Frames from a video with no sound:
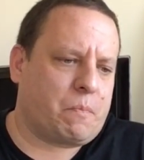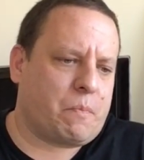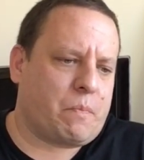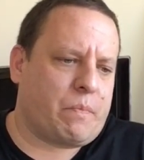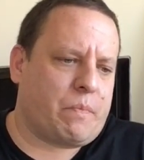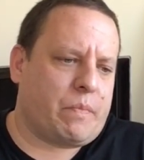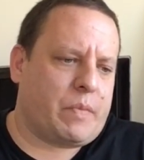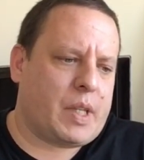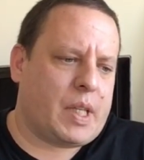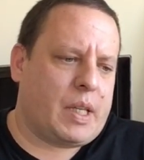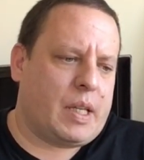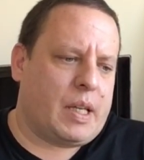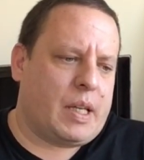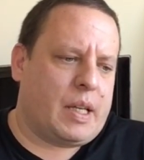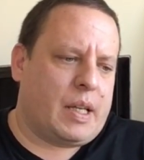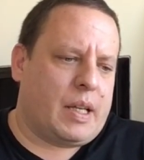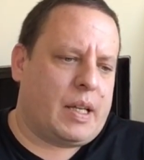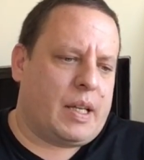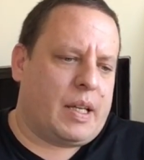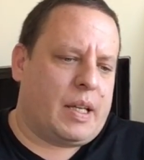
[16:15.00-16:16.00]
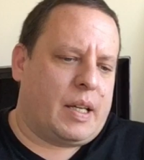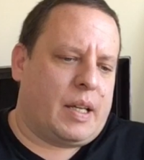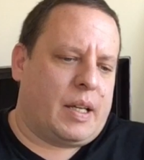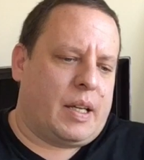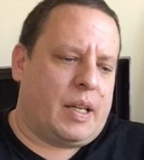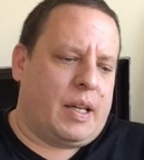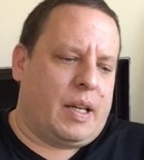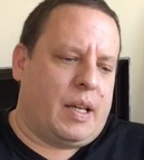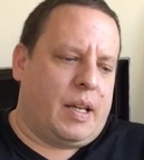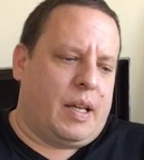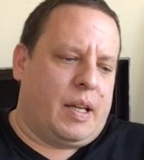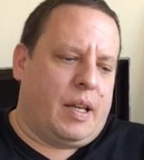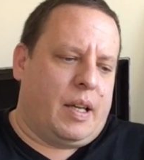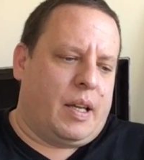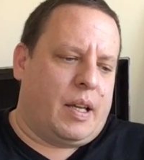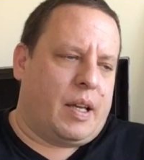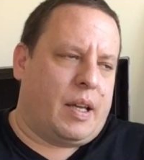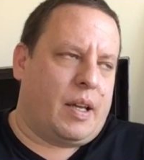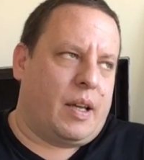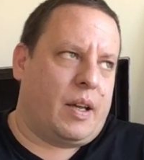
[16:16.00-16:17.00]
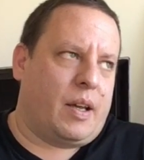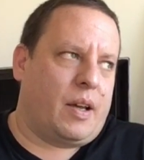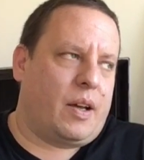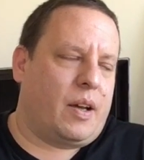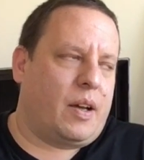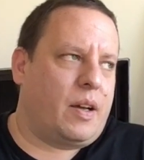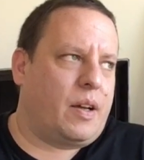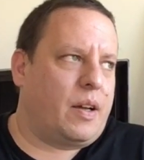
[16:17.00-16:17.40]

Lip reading: No one is speaking in this clip.